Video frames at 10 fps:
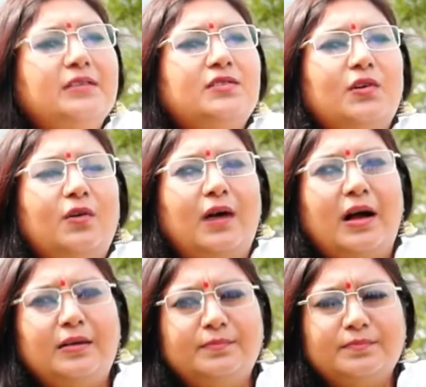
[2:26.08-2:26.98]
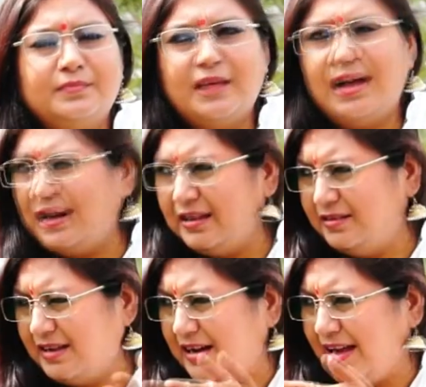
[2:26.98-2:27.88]
So
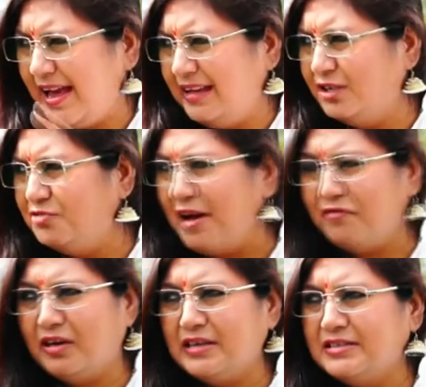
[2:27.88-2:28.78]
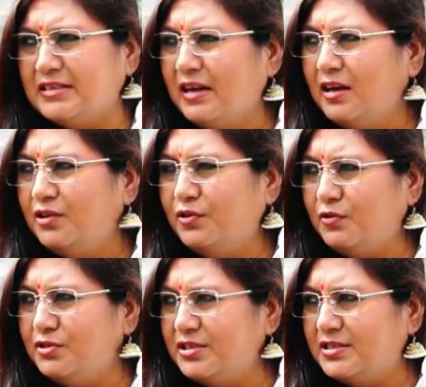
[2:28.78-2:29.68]
uh, again, the traffic is, you
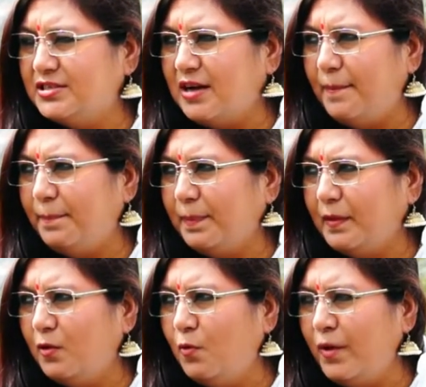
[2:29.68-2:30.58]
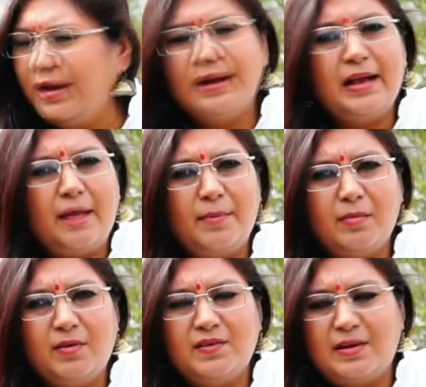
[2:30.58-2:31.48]
know, just uh, going and coming,
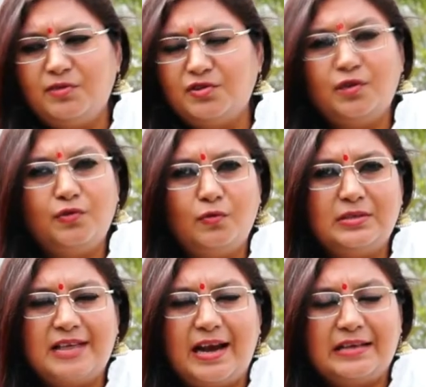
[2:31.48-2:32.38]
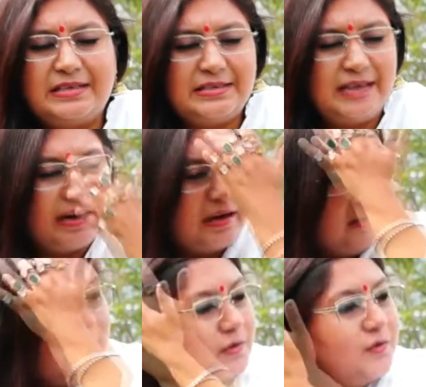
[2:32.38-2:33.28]
because I'm just on the roadside, as I said.
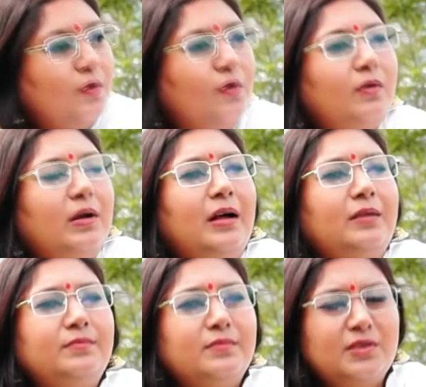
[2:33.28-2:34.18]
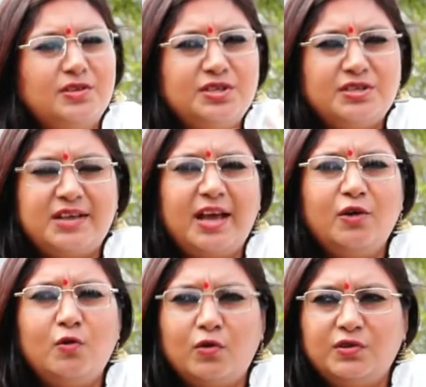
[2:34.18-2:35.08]
So um, just
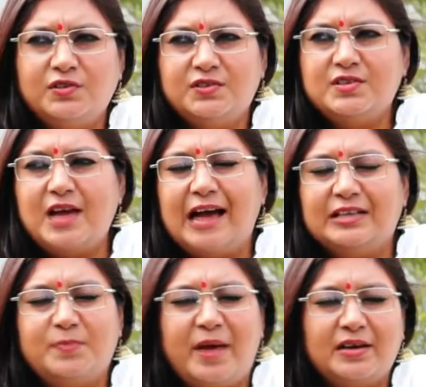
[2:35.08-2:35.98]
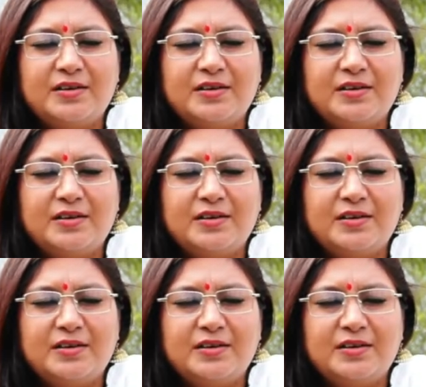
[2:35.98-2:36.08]
ignore this aspect.